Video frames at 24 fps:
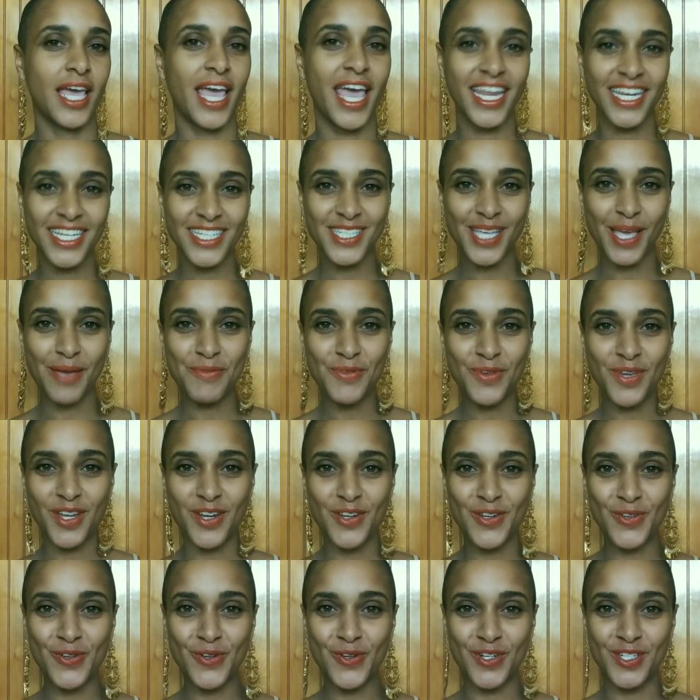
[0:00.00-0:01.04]
Anytime you get
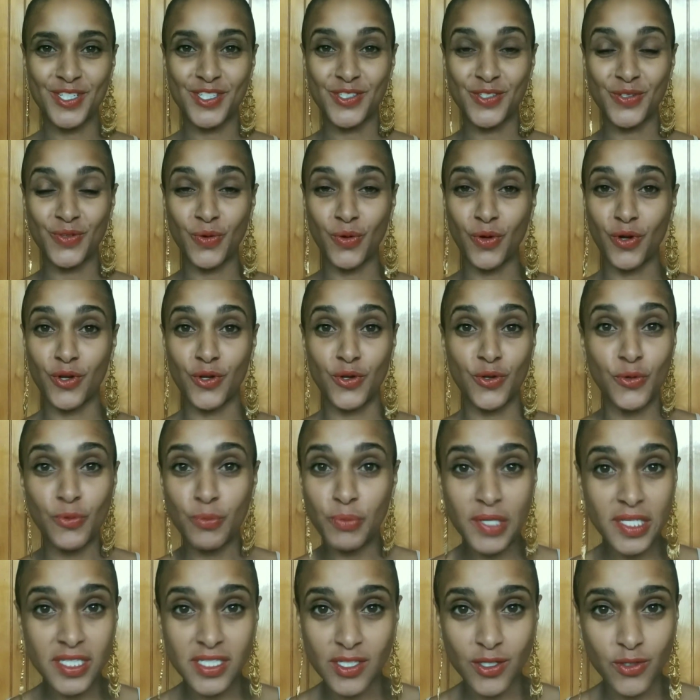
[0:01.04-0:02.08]
a new crystal or a new
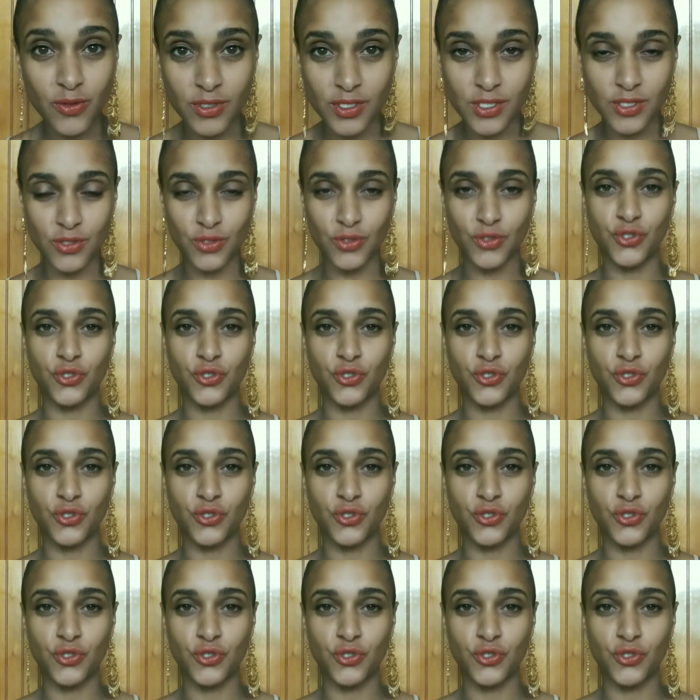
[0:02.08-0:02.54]
piece of crystal